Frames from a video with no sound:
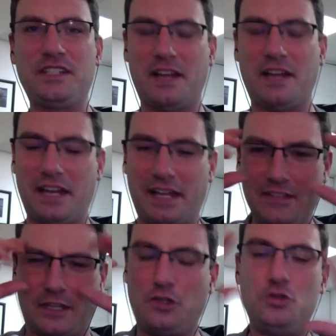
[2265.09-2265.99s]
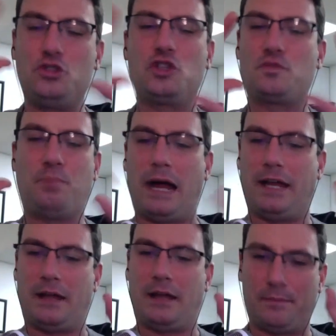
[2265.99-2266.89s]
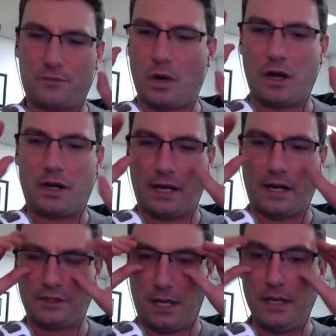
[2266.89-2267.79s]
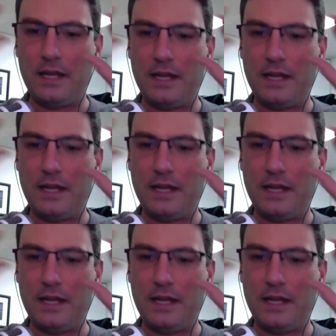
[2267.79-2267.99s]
Like, he's like, dude, just buy it. I swear to God, just buy it.